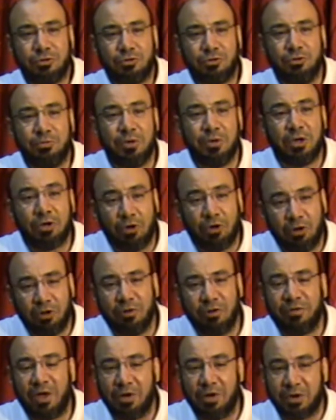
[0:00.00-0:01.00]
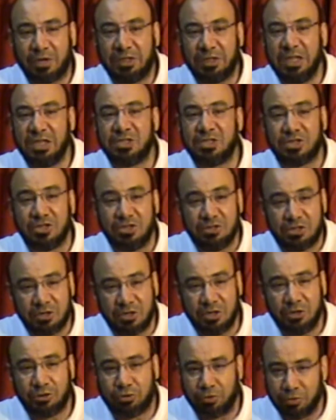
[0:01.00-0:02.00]
to make all of our deeds
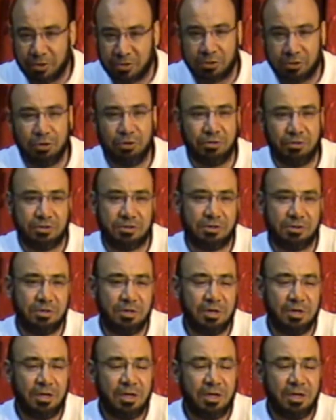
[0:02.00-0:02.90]
sincere to His cause.